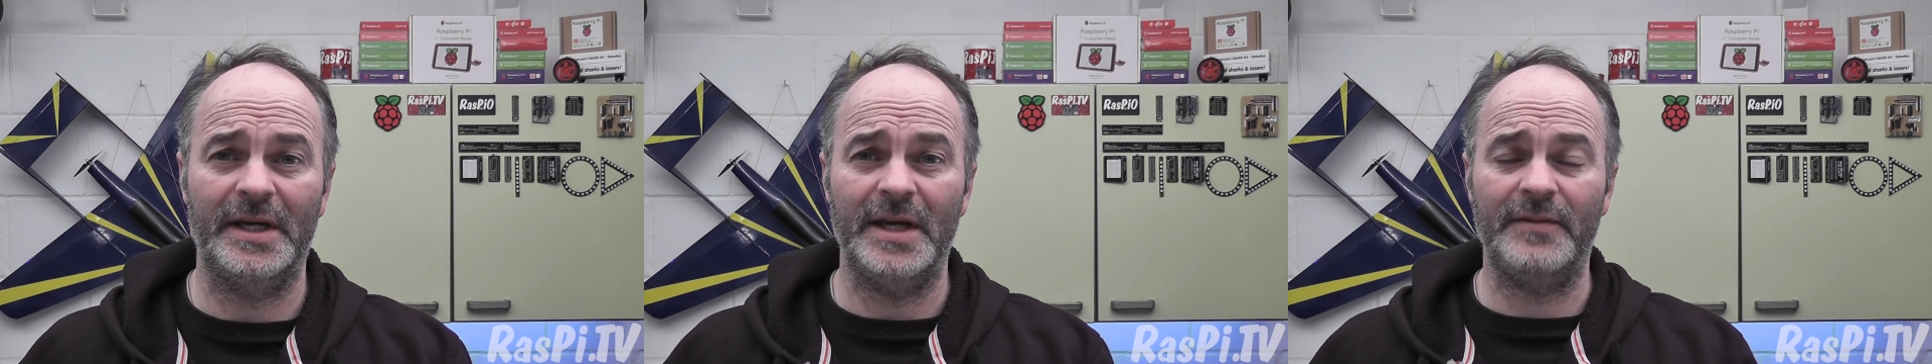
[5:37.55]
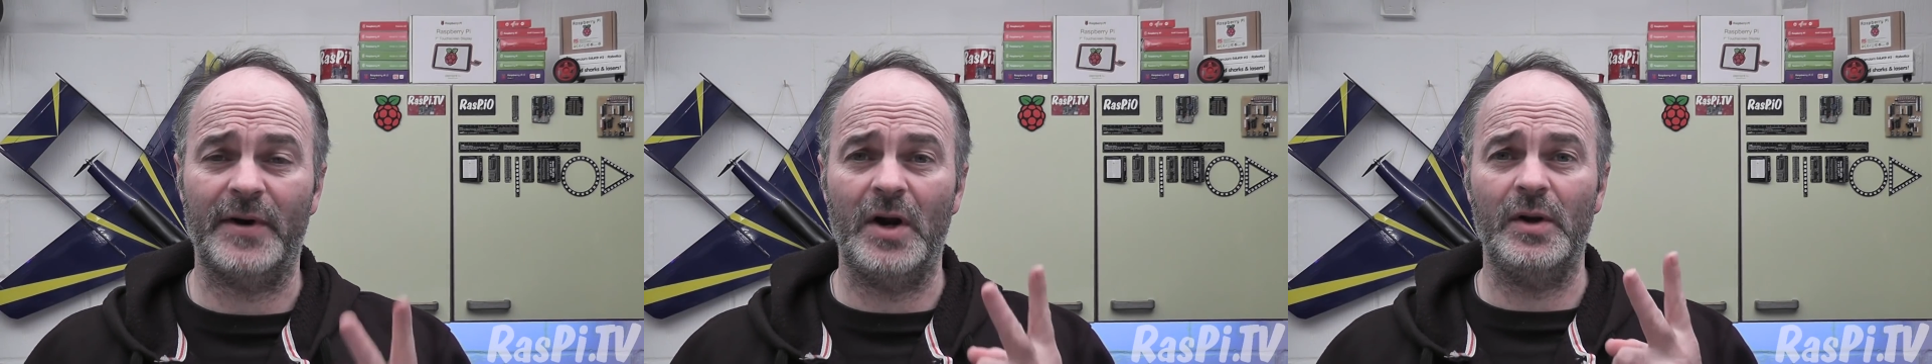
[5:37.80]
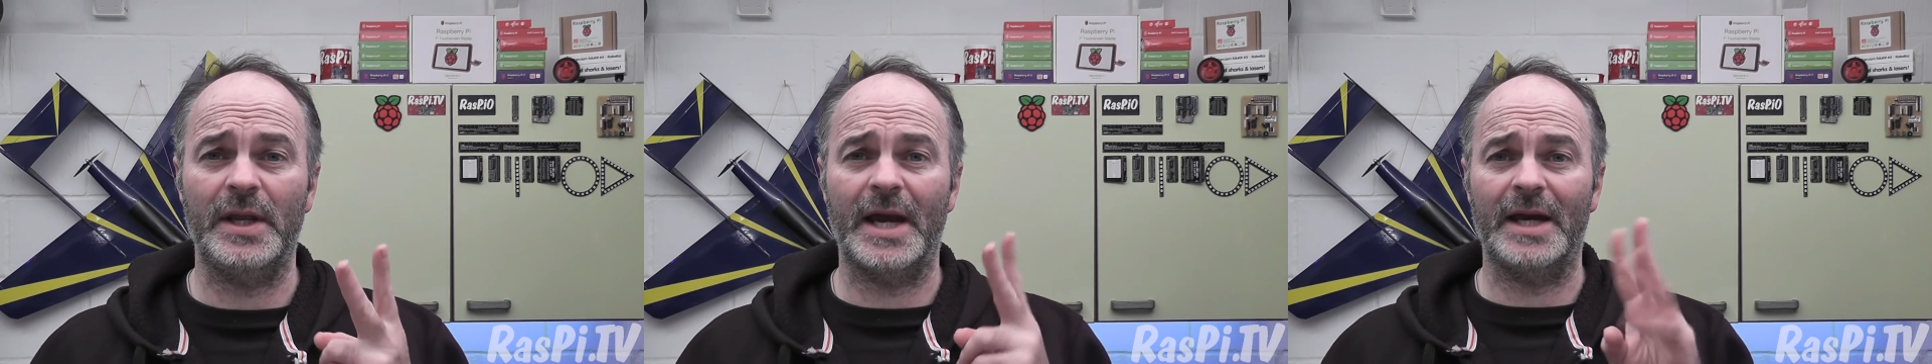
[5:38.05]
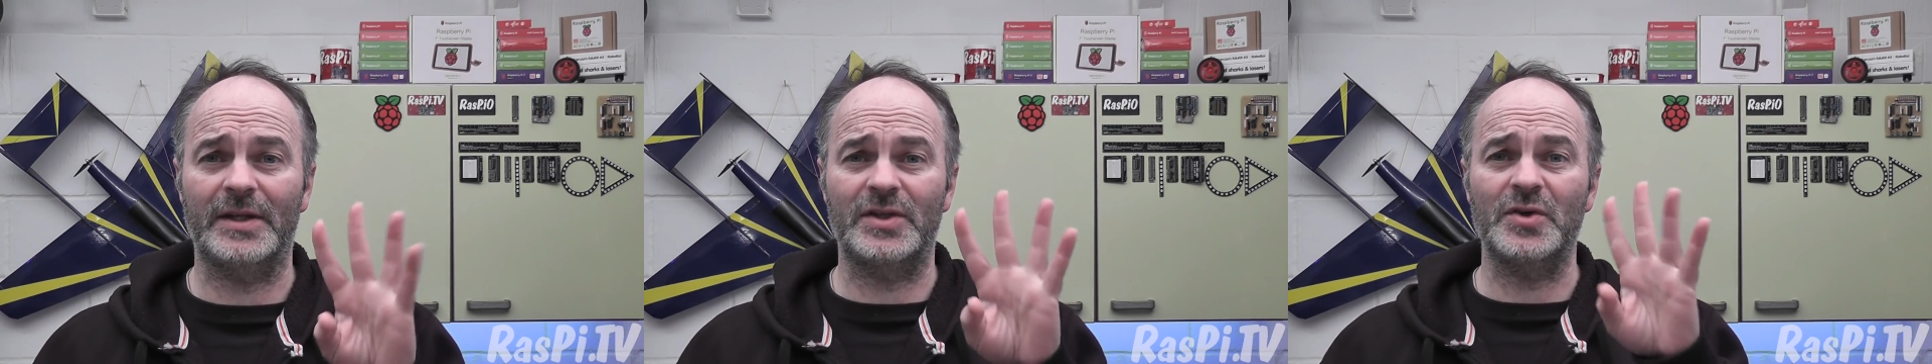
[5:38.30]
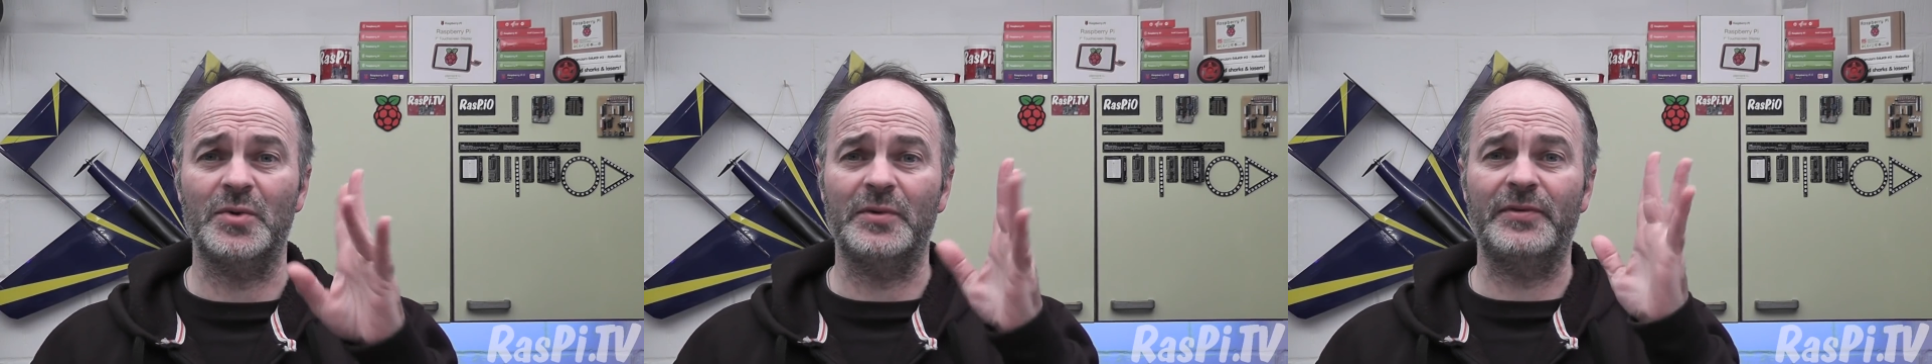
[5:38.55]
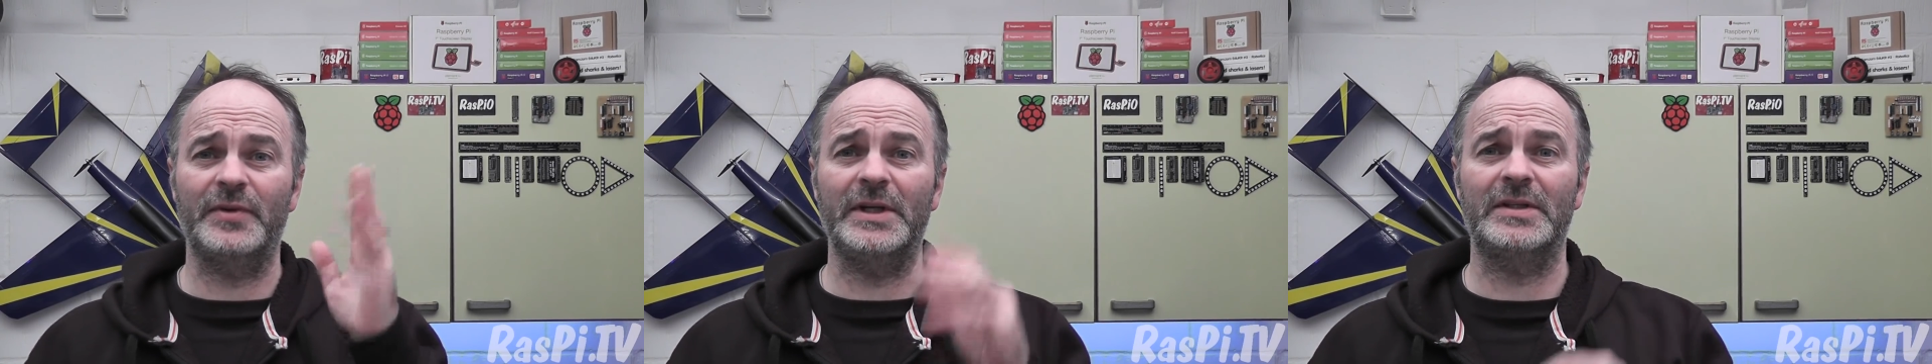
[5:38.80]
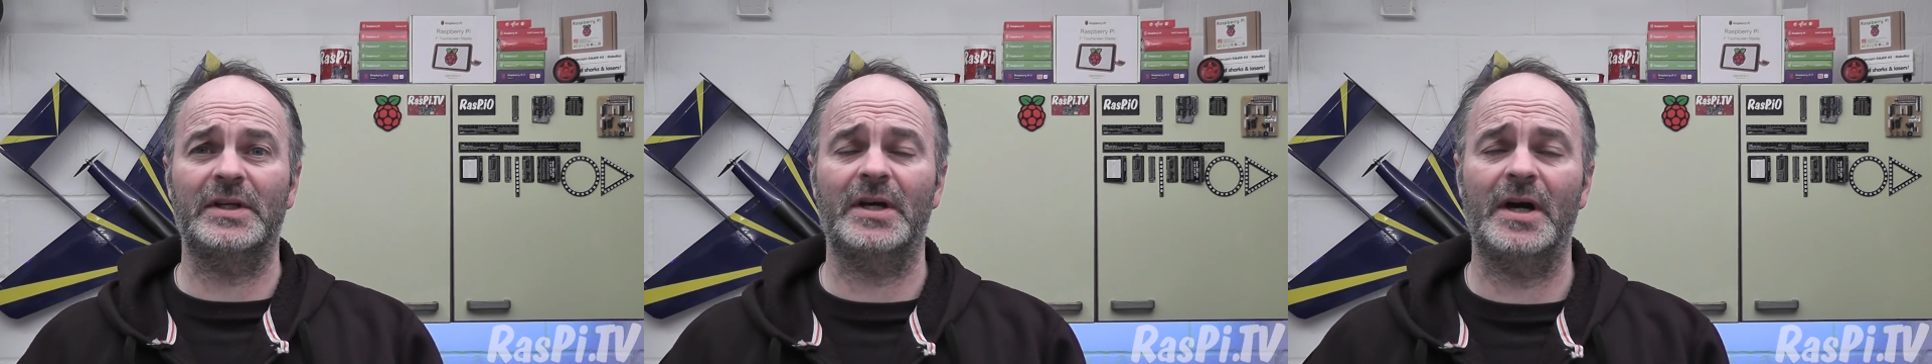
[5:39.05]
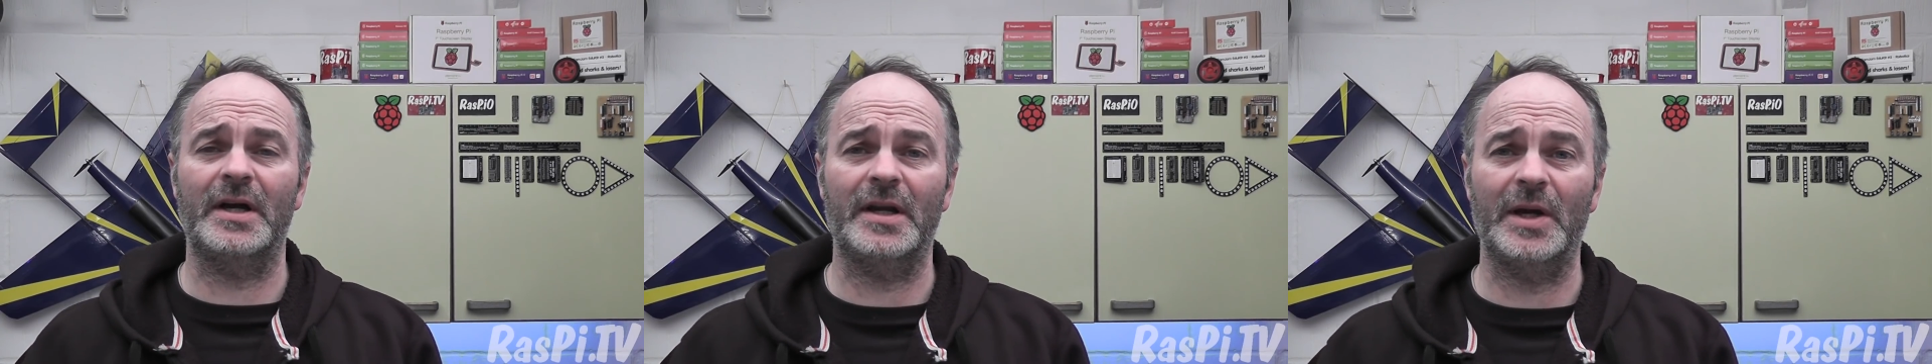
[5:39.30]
If I only had 2 or 3 to cut,